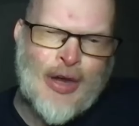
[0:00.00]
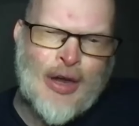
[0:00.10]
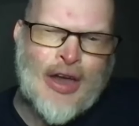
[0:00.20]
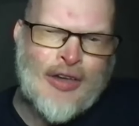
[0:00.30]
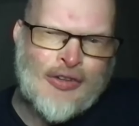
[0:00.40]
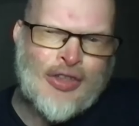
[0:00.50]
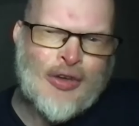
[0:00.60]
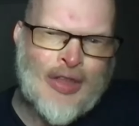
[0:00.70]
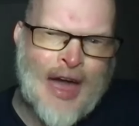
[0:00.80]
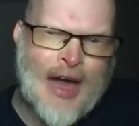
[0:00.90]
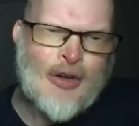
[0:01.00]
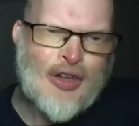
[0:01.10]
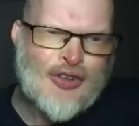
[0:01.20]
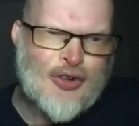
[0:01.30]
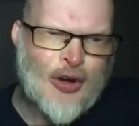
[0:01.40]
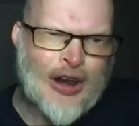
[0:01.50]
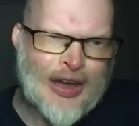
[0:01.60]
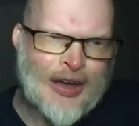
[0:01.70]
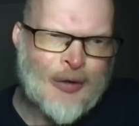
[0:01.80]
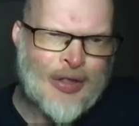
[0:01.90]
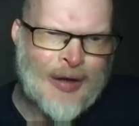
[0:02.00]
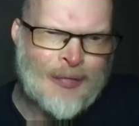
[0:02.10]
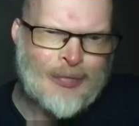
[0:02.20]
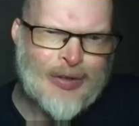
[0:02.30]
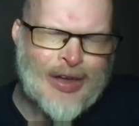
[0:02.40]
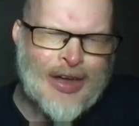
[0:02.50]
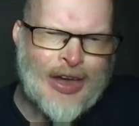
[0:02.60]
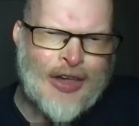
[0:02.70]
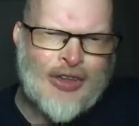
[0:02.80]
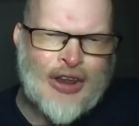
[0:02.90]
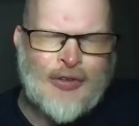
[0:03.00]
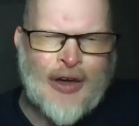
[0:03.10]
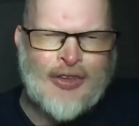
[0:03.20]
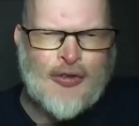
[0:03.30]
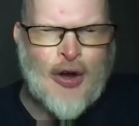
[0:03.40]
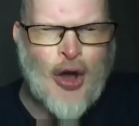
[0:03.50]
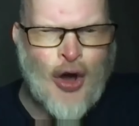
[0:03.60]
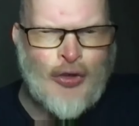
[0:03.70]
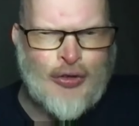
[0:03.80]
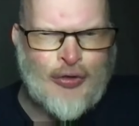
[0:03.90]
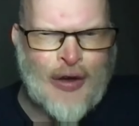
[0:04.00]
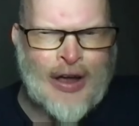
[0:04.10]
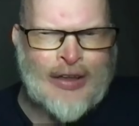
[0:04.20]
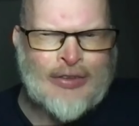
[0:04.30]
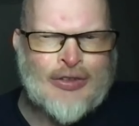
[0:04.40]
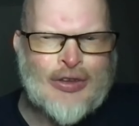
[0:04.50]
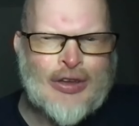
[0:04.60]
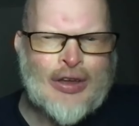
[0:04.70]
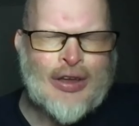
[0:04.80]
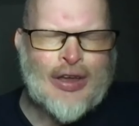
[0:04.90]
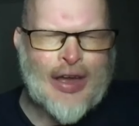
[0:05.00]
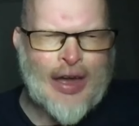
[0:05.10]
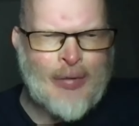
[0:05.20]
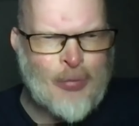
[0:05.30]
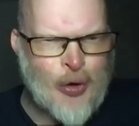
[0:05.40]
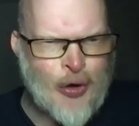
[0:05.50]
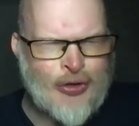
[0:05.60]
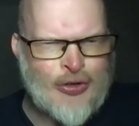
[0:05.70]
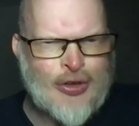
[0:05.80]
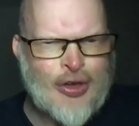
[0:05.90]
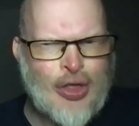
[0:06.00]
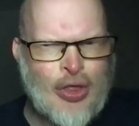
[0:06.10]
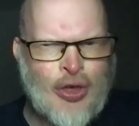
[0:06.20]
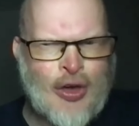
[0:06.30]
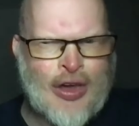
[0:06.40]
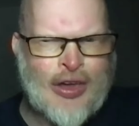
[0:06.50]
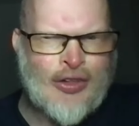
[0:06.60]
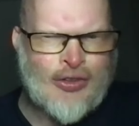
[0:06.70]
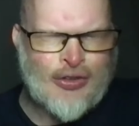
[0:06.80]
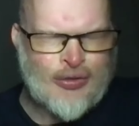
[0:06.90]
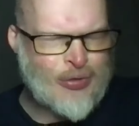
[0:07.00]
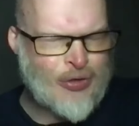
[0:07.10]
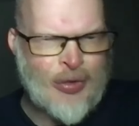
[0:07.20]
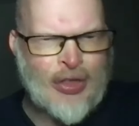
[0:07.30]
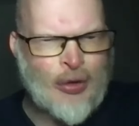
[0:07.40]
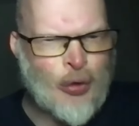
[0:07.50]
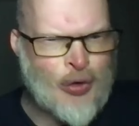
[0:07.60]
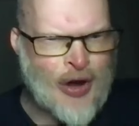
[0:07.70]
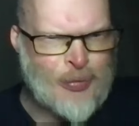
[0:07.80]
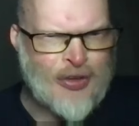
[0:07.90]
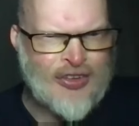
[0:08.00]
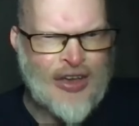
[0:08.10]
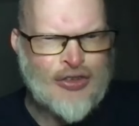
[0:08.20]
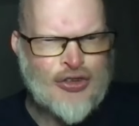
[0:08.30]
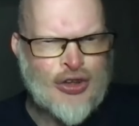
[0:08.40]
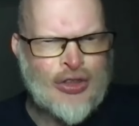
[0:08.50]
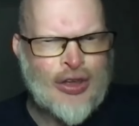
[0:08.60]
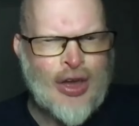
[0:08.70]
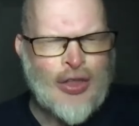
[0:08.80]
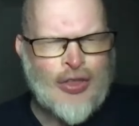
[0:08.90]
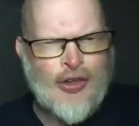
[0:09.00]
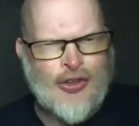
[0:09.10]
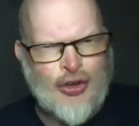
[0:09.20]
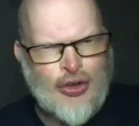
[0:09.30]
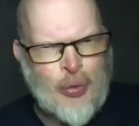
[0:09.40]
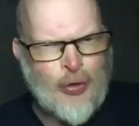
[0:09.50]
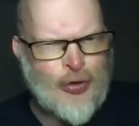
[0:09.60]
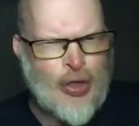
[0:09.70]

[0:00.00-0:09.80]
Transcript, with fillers: thing is that now he's struggling with it. He said he finds it very hard to find input that is something that will grasp his attention, that is suitable